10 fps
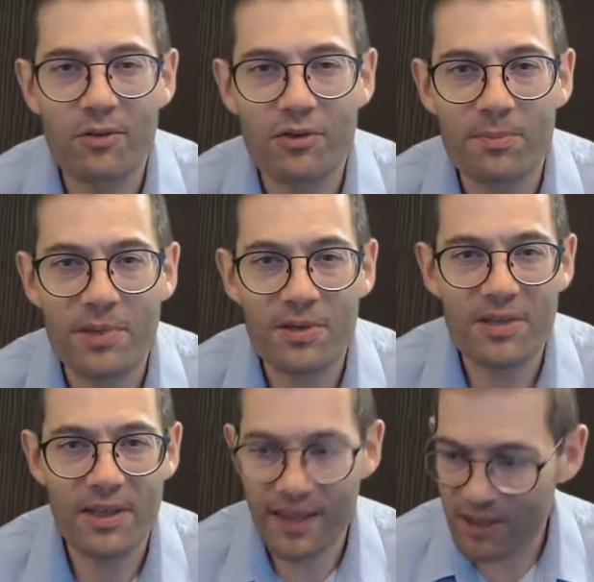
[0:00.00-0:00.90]

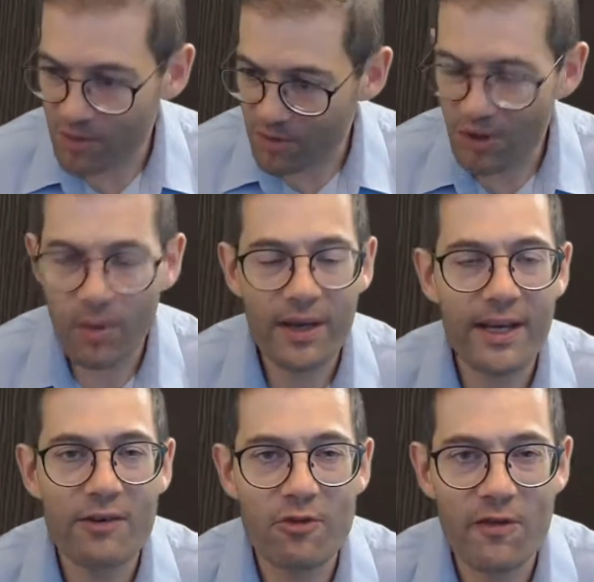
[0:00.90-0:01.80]
computer that you can
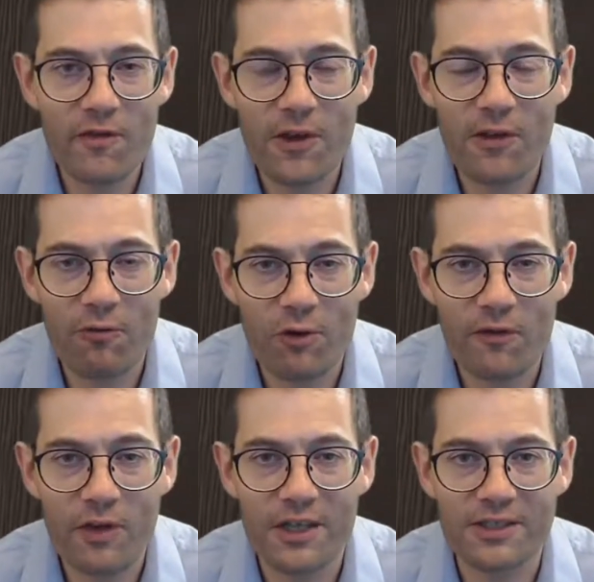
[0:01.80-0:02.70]
quickly
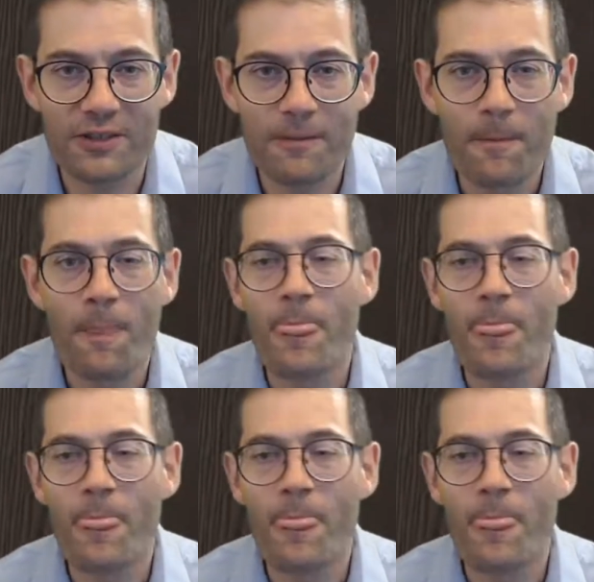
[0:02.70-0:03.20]
refer to.